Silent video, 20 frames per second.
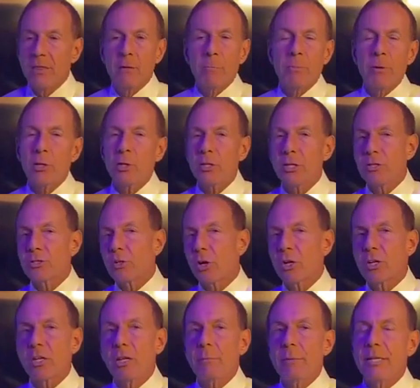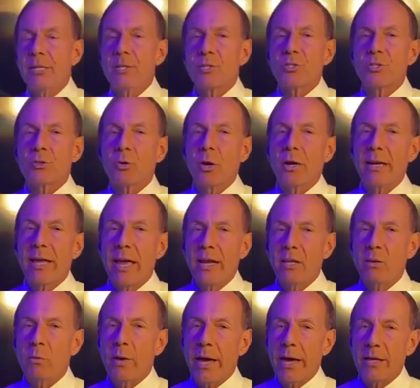the buildings are going to be destroyed
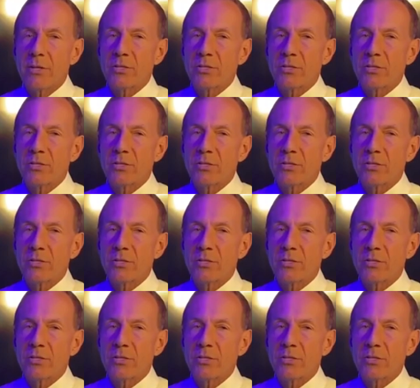anyway.